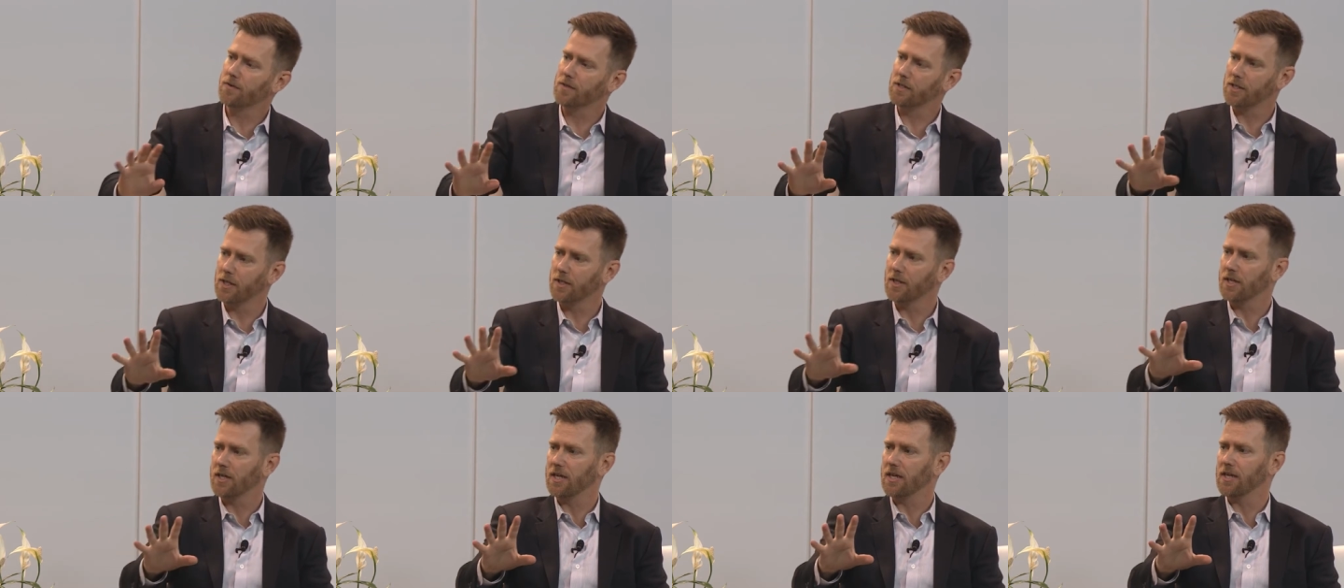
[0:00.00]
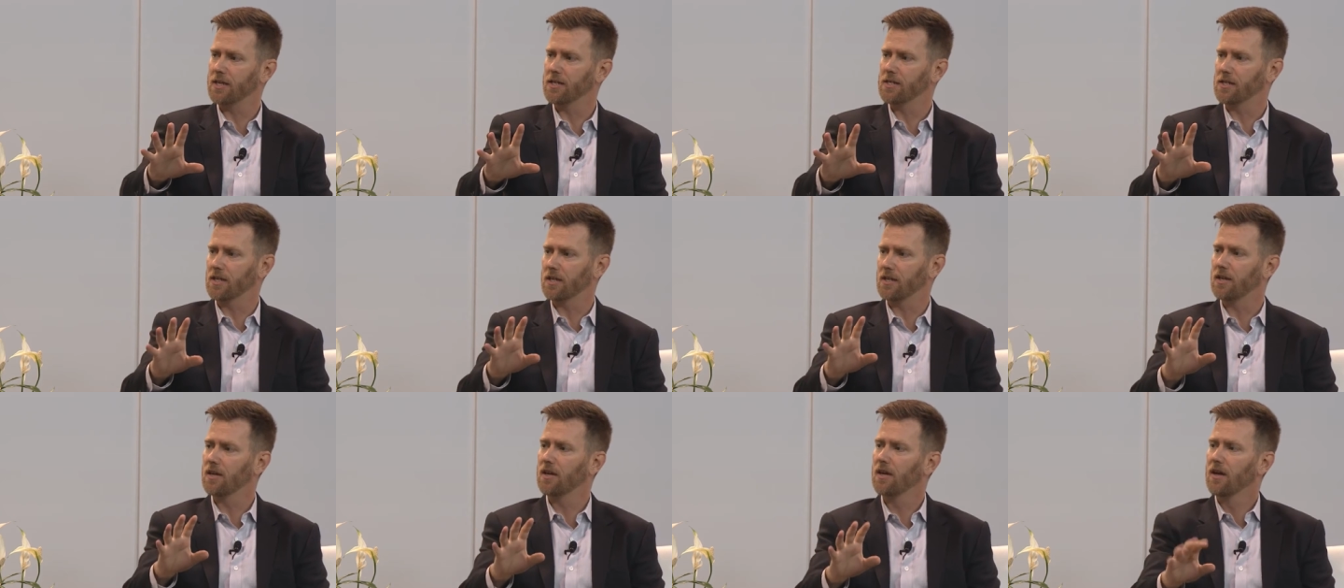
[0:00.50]
facilities
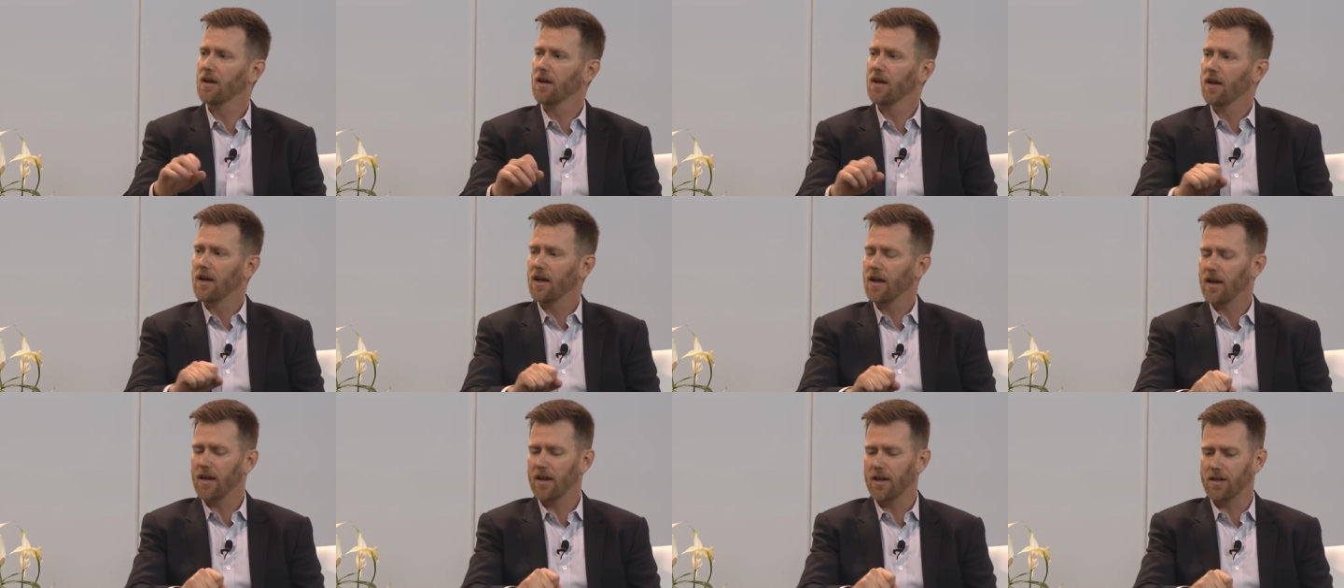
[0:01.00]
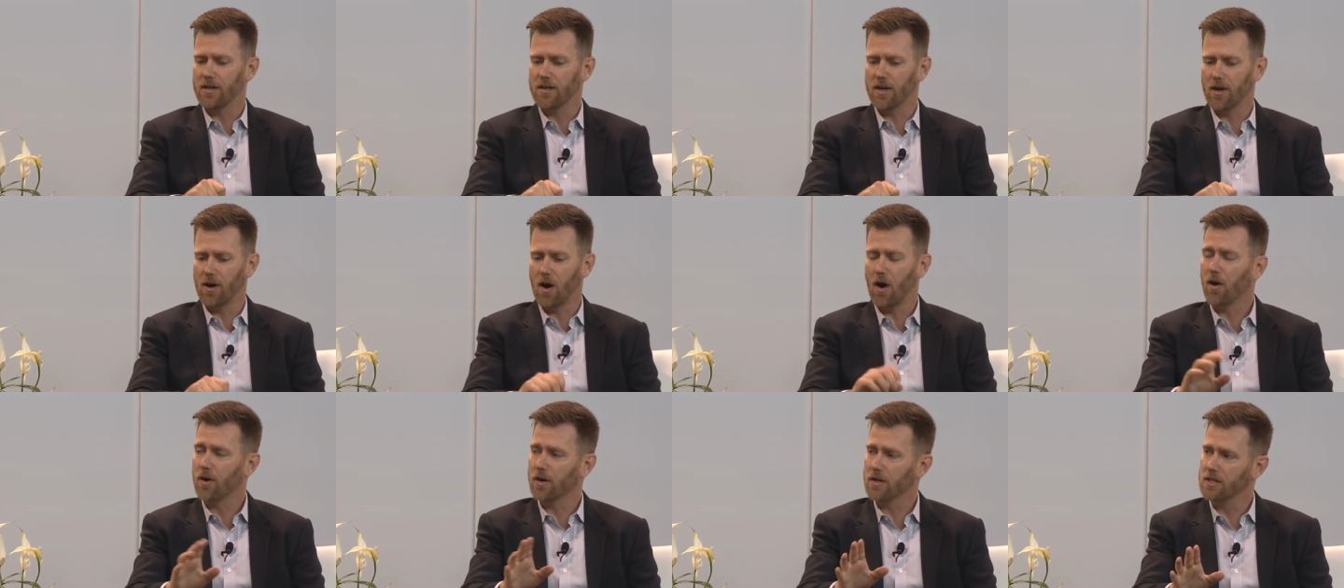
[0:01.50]
and, and uh,
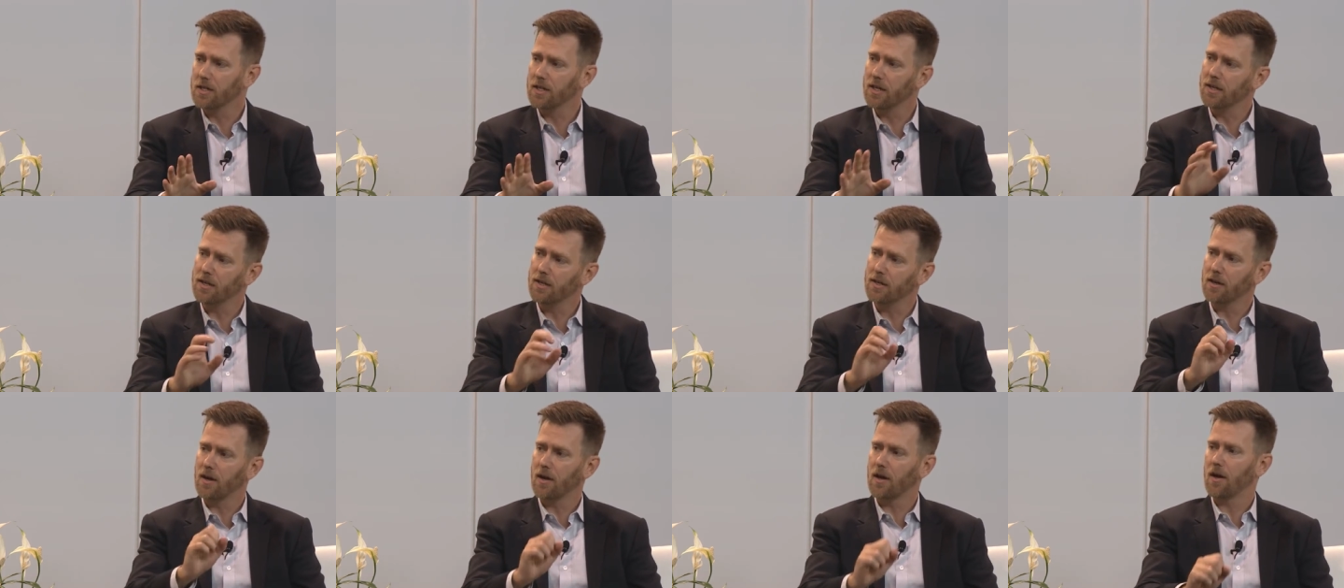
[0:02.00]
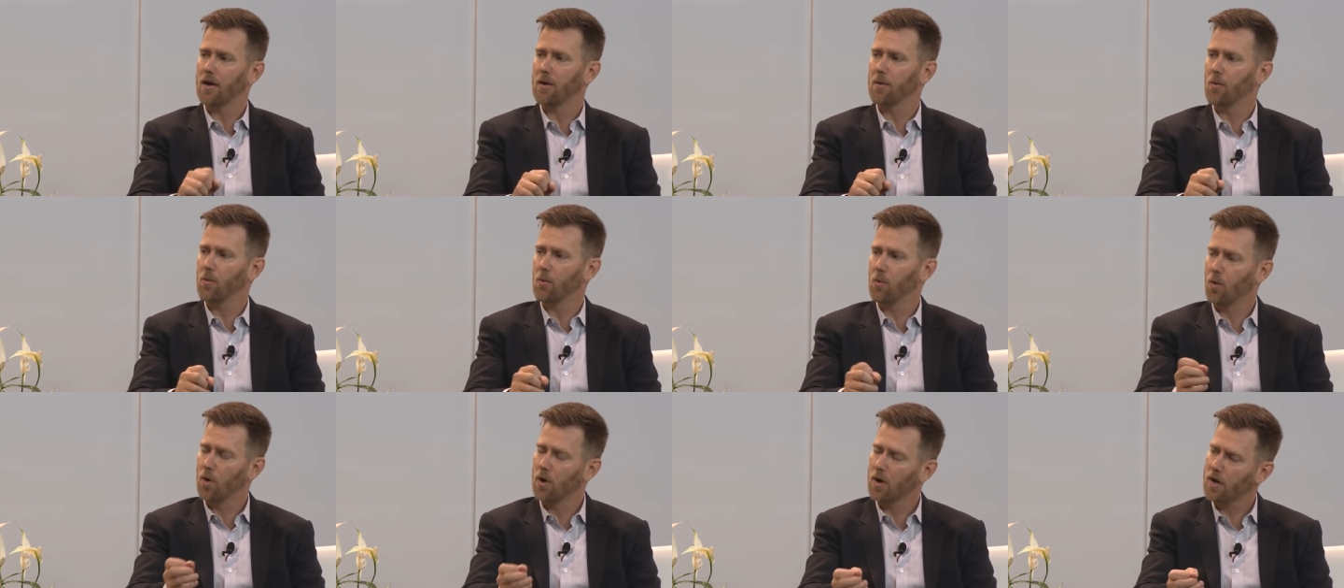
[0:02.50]
R&D uh,
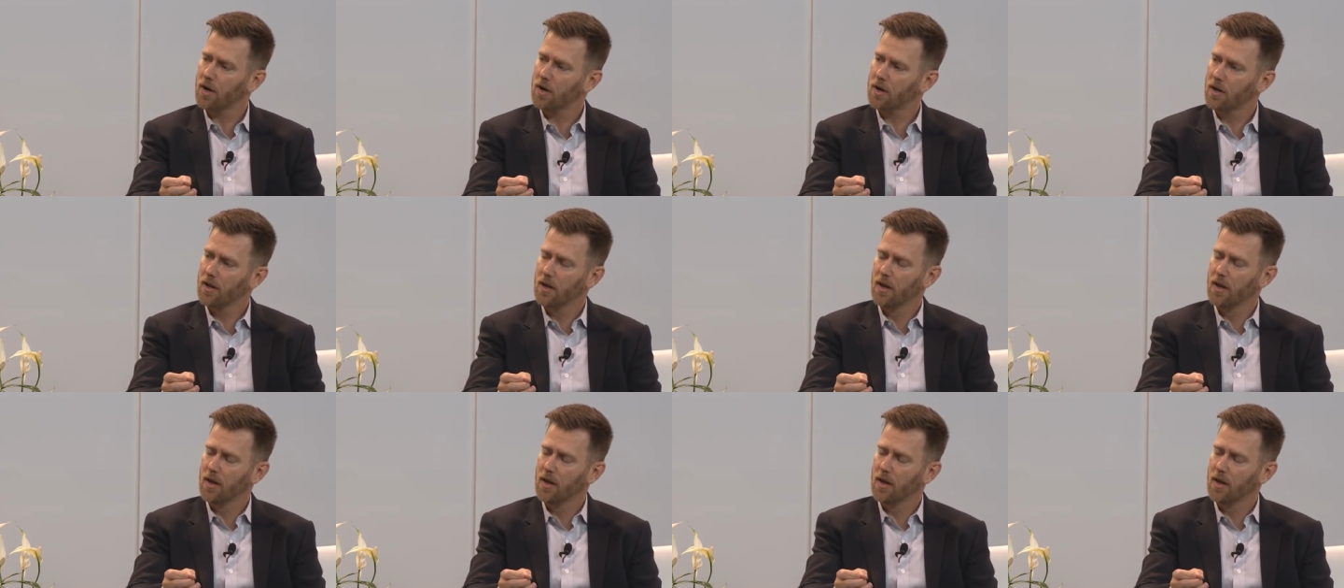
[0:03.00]
work,